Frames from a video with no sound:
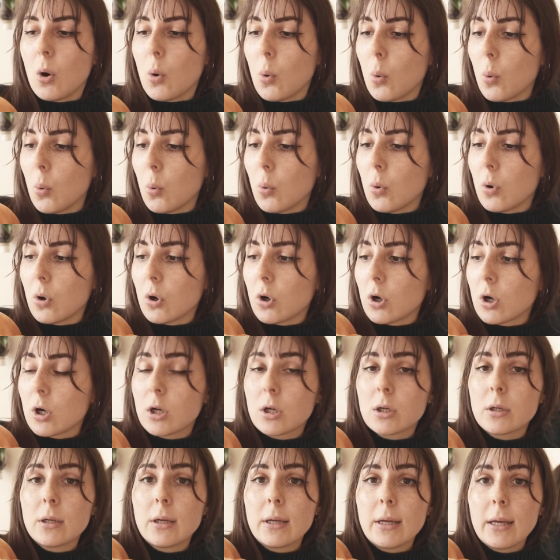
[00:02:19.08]

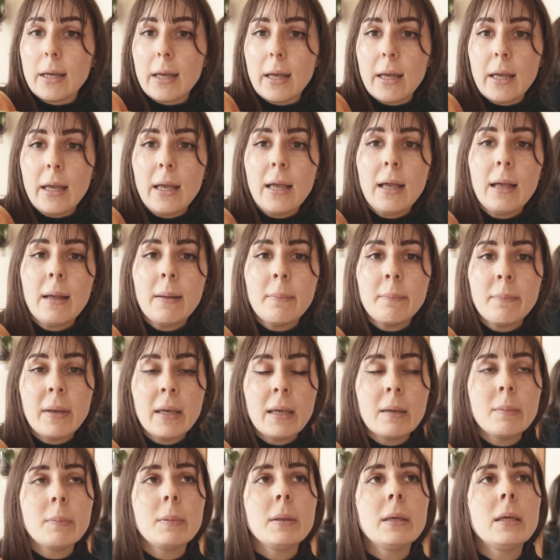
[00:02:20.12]
or
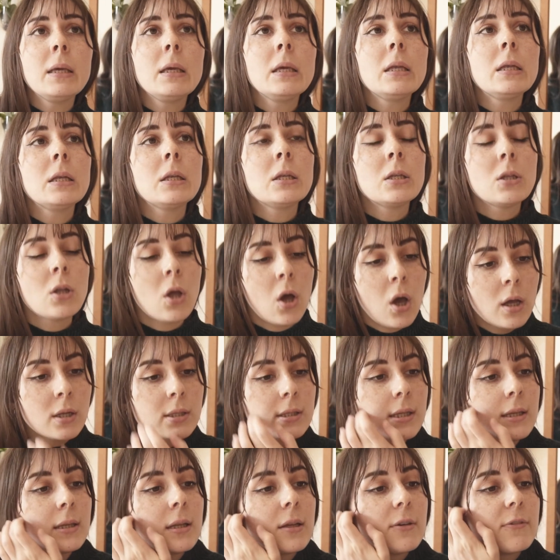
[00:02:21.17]
maybe
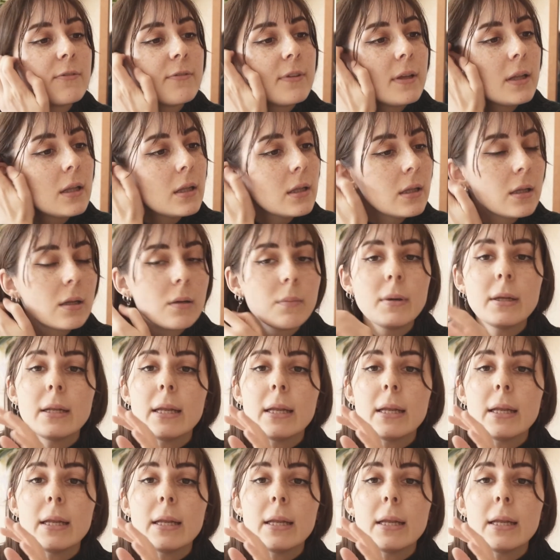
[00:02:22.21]
not and I feel a little bit